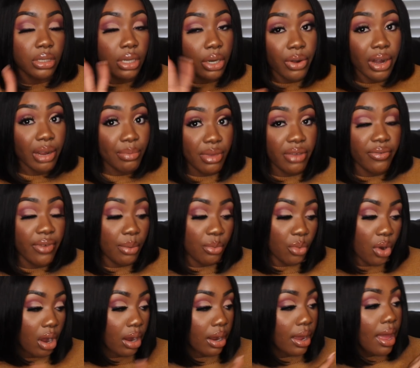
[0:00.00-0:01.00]
Correct me if I'm
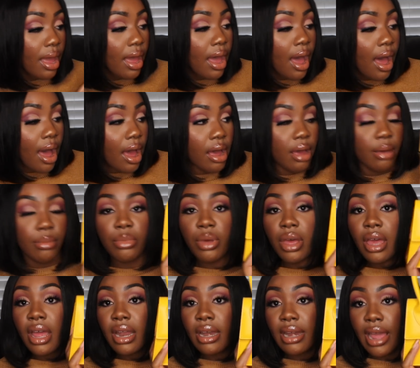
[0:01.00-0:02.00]
wrong.
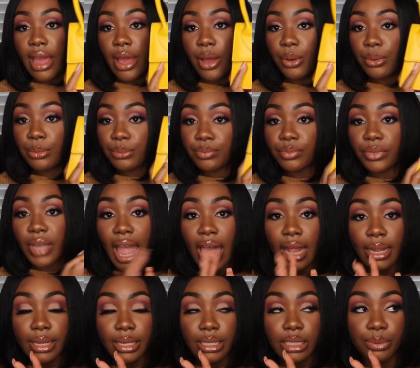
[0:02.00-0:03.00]
Now,
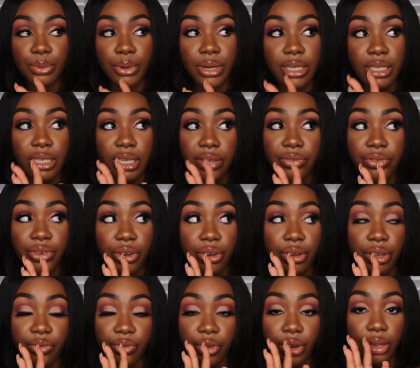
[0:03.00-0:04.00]
AliExpress,
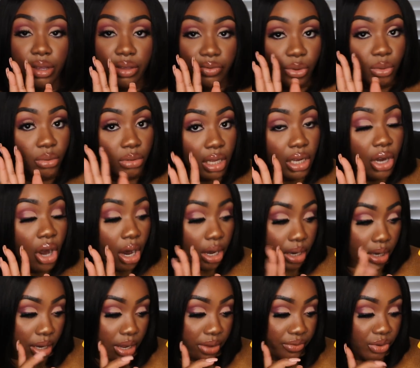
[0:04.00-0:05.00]
if you look
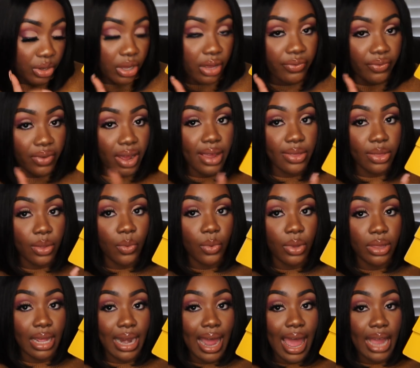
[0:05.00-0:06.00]
hard enough, you can find the
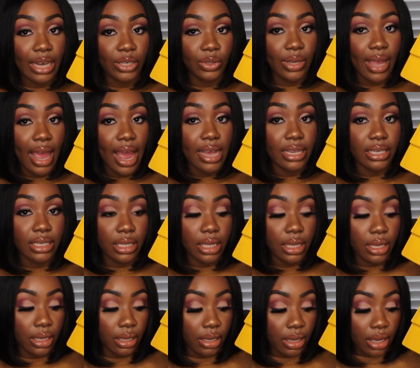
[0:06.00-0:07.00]
one that actually has
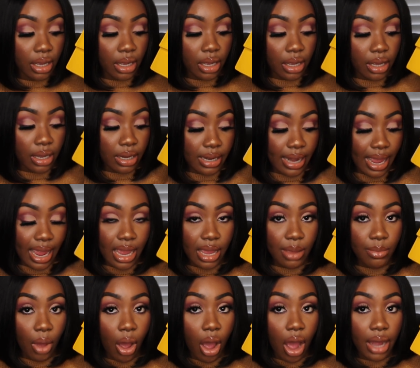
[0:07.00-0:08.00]
the
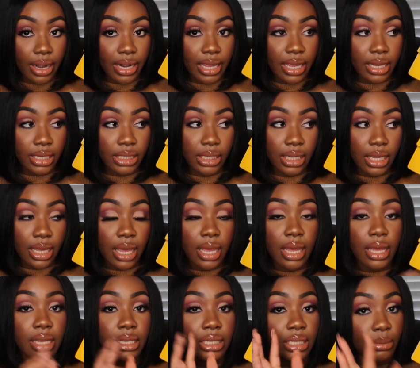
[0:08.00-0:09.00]
name on it.
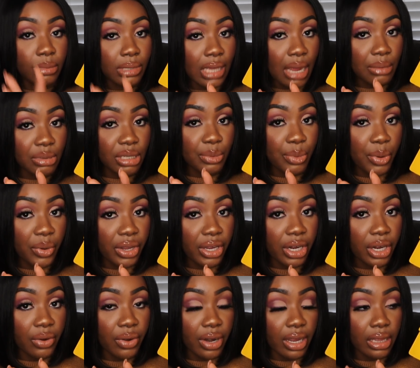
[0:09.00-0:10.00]
Sometimes it's spelled
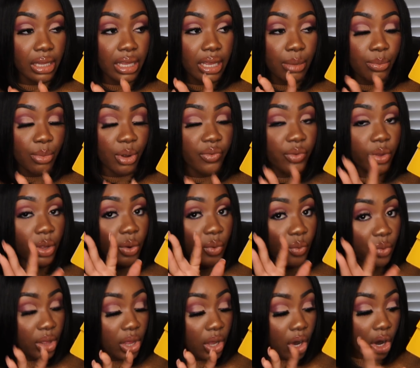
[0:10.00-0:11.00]
incorrectly, but if you look
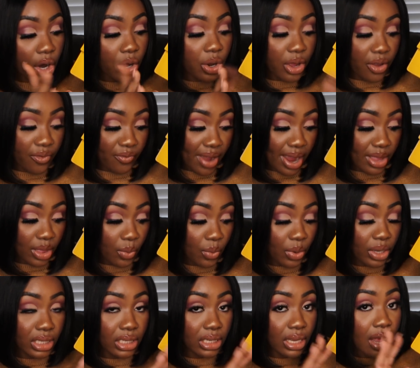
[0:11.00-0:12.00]
really hard, you can find the
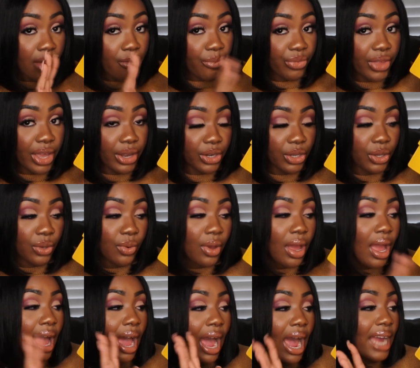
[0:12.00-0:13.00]
ones that do.
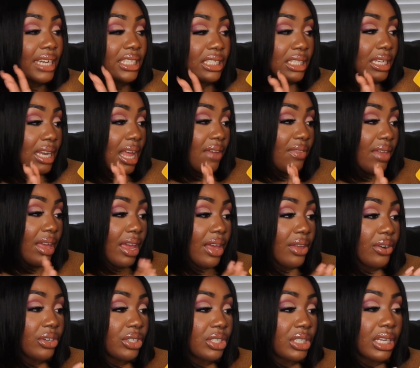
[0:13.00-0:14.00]
I just didn't have that
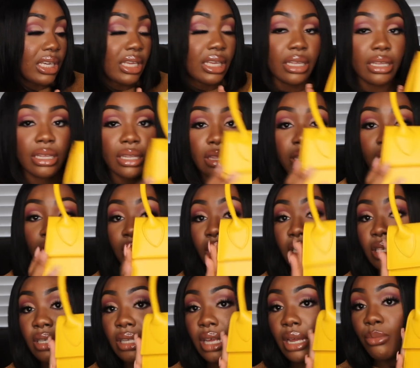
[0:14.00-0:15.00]
energy. This
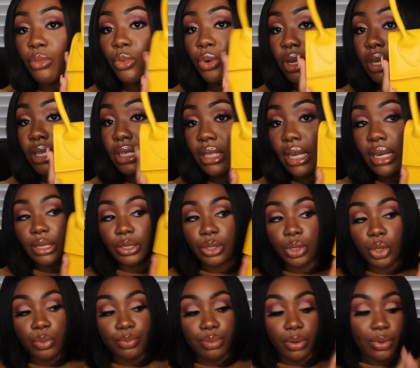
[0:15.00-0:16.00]
is like more, it's a
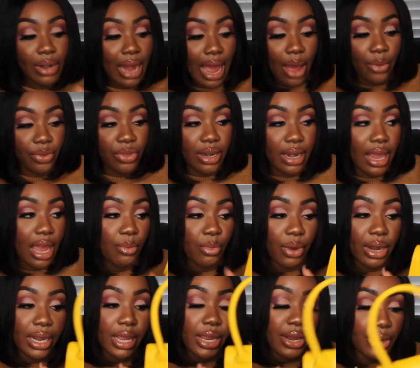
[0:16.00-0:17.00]
dupe, but without the name
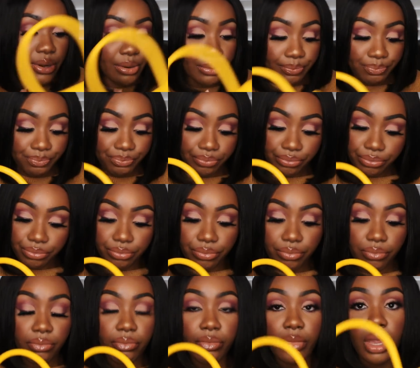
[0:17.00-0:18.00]
right here.
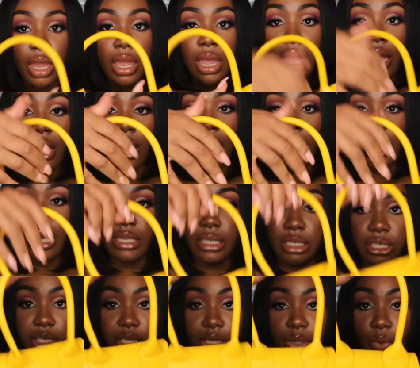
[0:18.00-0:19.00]

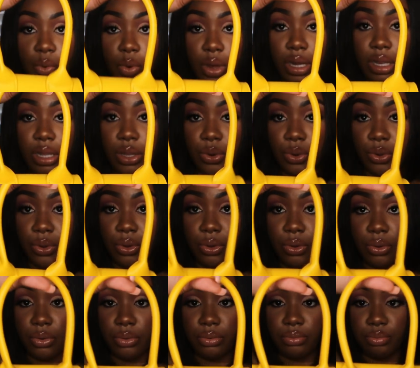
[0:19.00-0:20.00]
It's just the one
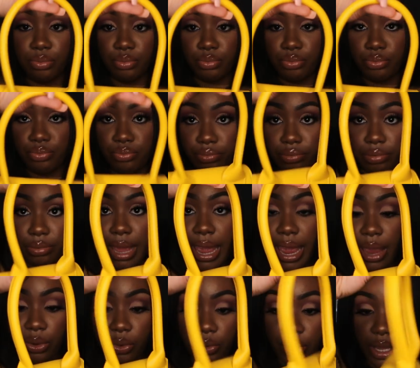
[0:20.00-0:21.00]
little
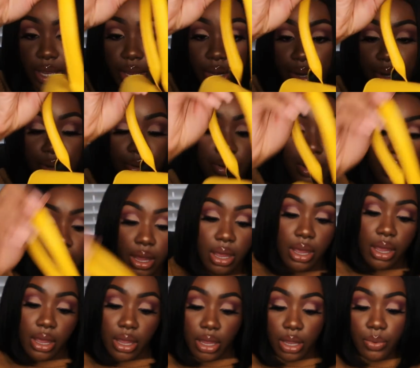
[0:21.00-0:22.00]
handle here. You
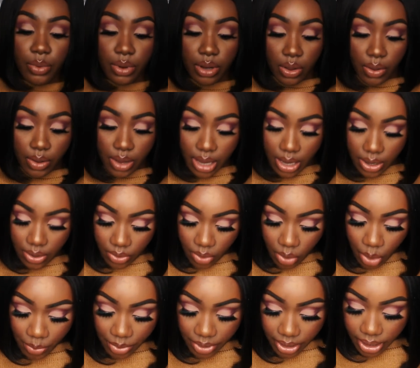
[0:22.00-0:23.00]
want to go ahead and
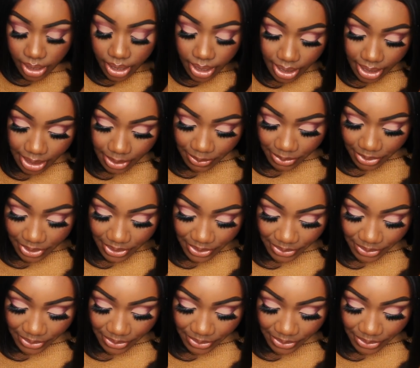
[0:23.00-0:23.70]
open it up.